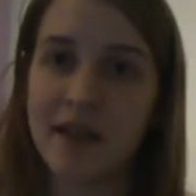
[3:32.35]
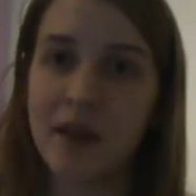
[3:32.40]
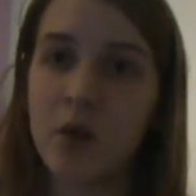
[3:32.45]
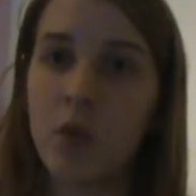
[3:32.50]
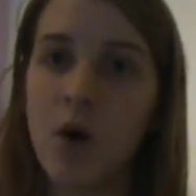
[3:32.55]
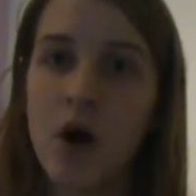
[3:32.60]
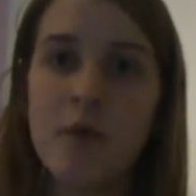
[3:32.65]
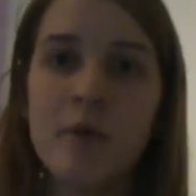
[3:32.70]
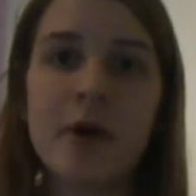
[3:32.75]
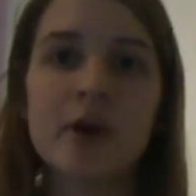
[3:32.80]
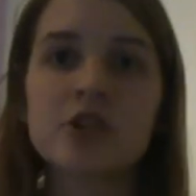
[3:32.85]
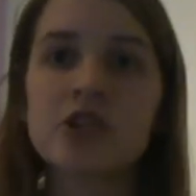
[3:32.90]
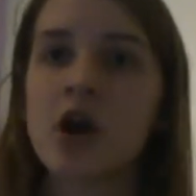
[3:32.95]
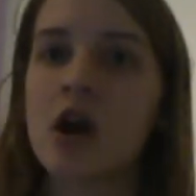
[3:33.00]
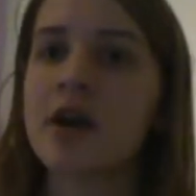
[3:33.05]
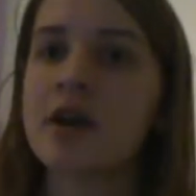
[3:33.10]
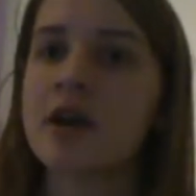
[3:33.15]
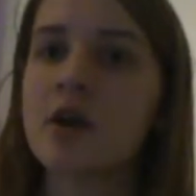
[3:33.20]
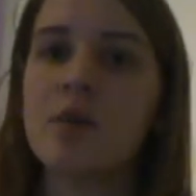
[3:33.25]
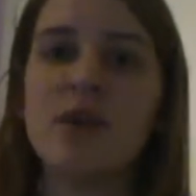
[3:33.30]
Like Walmart,
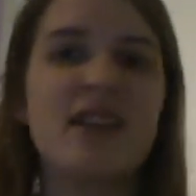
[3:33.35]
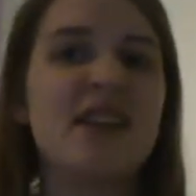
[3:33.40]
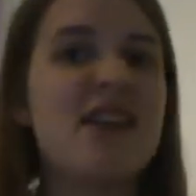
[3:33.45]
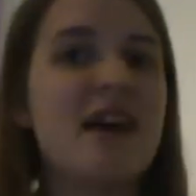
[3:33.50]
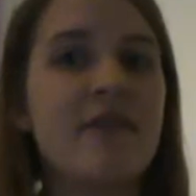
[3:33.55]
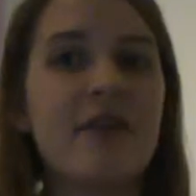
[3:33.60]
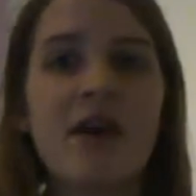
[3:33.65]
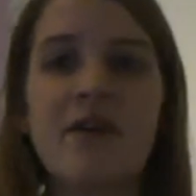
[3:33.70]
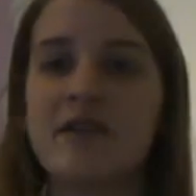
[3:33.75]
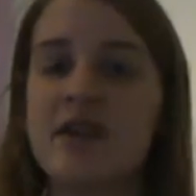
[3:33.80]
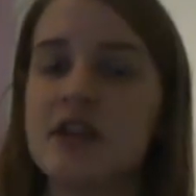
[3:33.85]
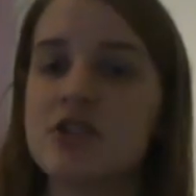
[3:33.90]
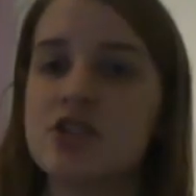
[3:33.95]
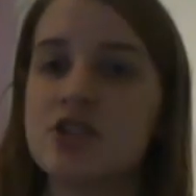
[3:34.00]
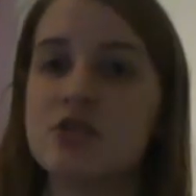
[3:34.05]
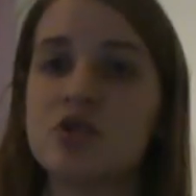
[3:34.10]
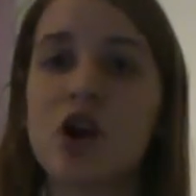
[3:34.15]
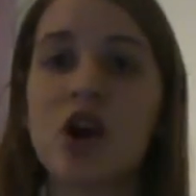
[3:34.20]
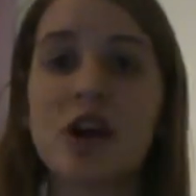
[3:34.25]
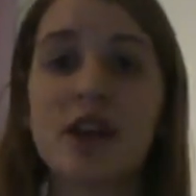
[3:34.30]
Target, we never have an
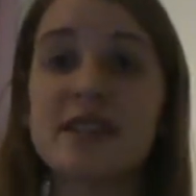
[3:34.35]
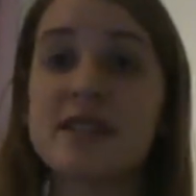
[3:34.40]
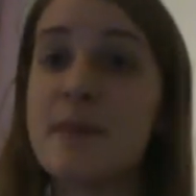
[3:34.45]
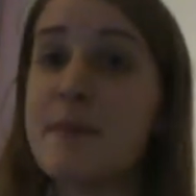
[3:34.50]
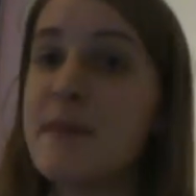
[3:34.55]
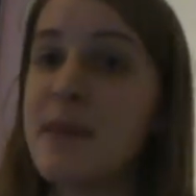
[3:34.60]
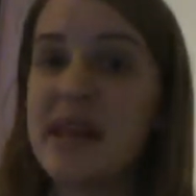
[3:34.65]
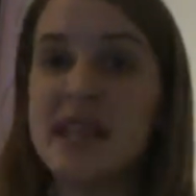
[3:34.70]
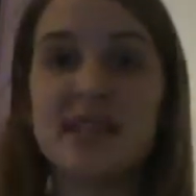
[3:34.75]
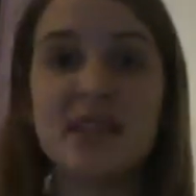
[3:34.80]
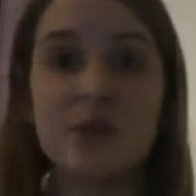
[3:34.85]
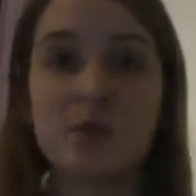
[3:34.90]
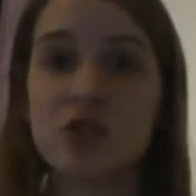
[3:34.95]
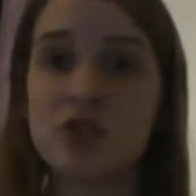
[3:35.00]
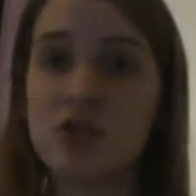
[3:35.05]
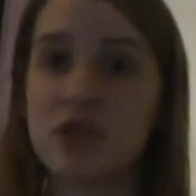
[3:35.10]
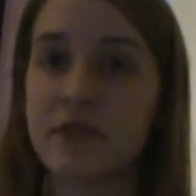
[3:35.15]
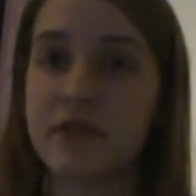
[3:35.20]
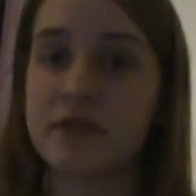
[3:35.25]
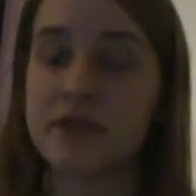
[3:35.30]
issue. Target's amazing with
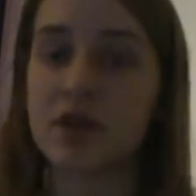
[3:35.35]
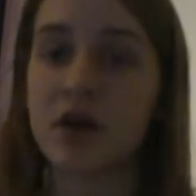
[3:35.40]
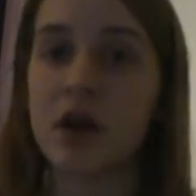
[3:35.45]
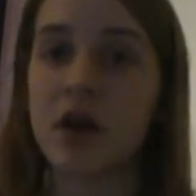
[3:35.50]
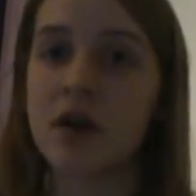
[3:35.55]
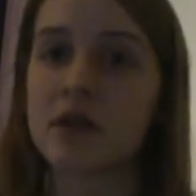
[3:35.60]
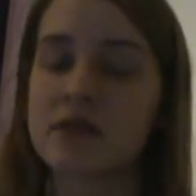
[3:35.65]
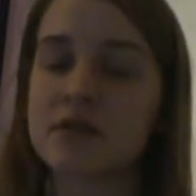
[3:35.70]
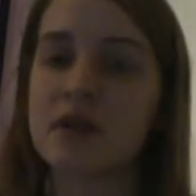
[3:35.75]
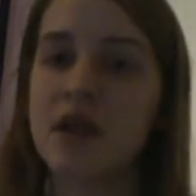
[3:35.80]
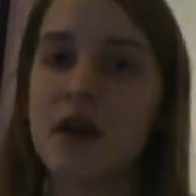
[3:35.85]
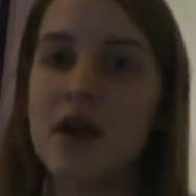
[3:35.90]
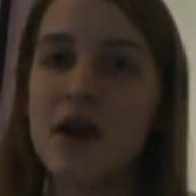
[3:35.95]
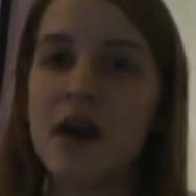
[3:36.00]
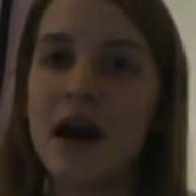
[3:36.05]
service dogs.